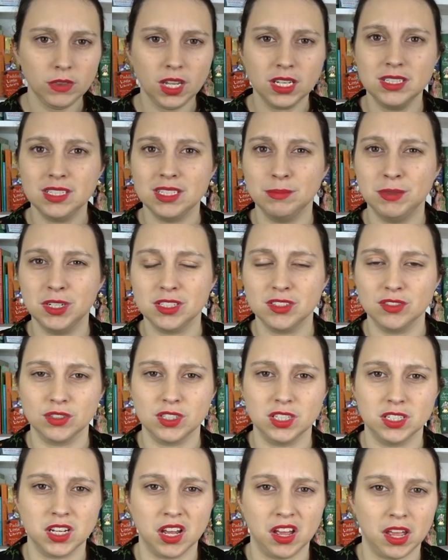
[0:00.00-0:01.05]
a similar sort
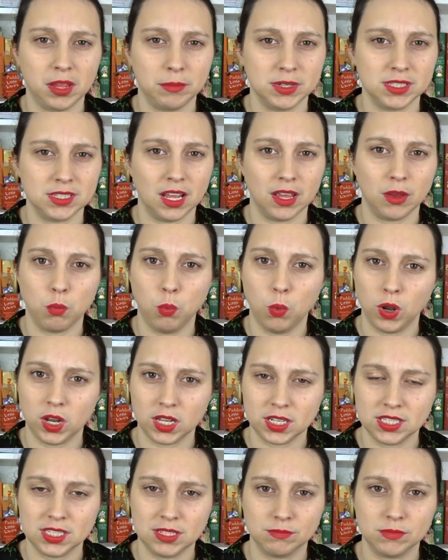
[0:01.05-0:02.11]
of time as like
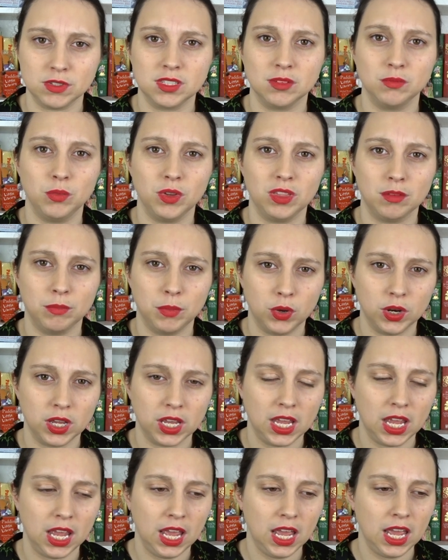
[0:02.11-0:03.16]
Wallace Simpson with the
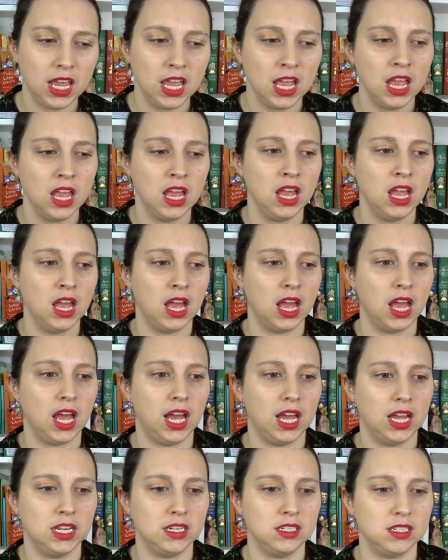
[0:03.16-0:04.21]
monarchy,
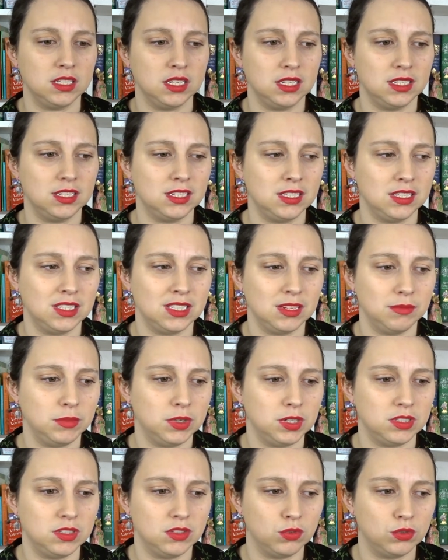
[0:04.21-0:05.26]
and is a
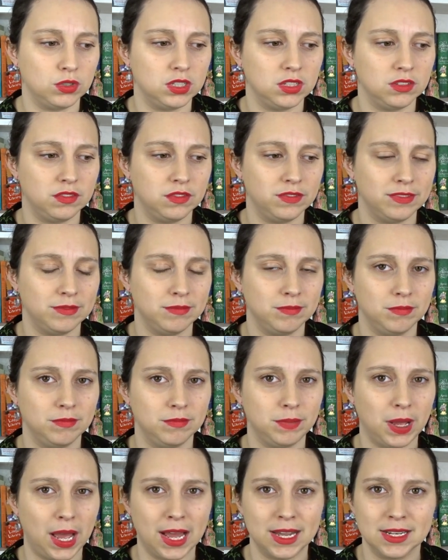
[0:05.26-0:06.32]
similar sort of
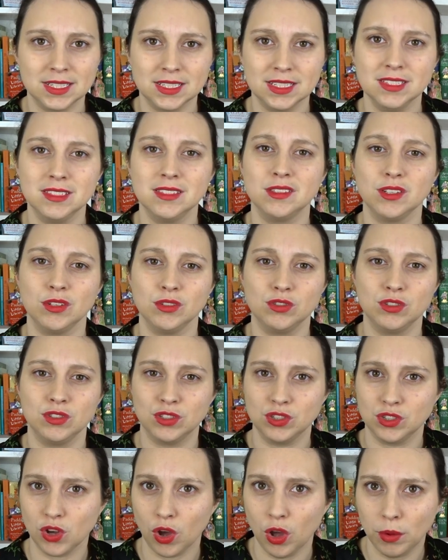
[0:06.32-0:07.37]
pattern, so she
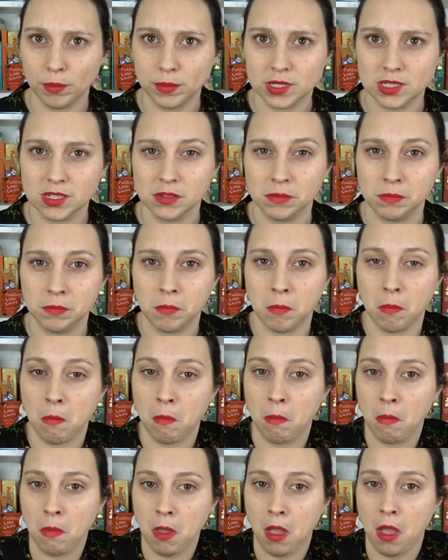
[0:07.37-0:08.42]
stopped.
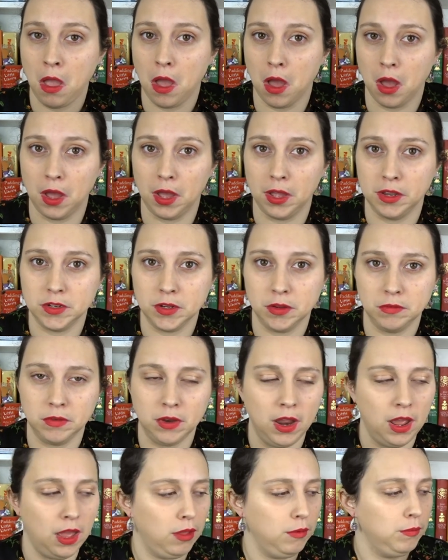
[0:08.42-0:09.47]
I don't
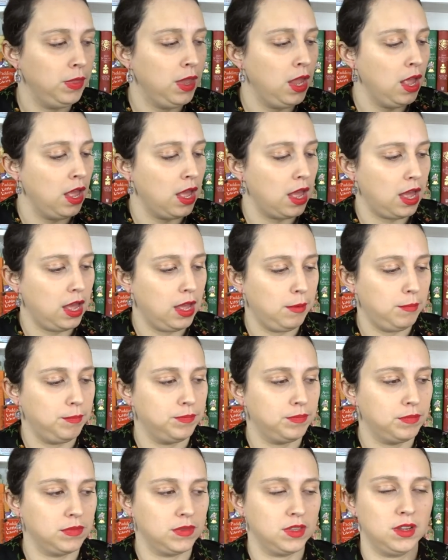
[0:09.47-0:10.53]
know. I'm
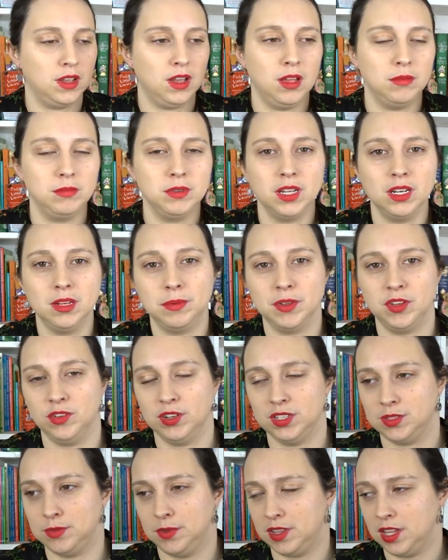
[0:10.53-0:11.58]
going to be
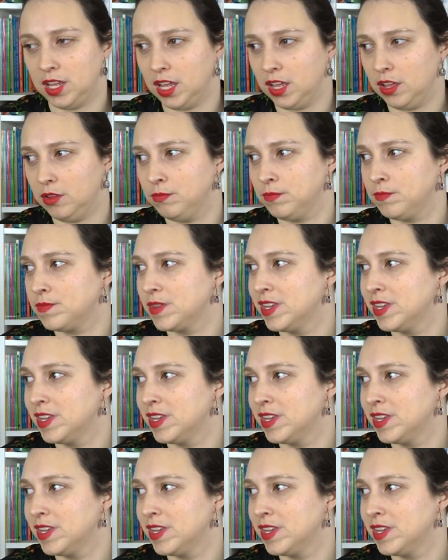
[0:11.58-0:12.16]
honest with you.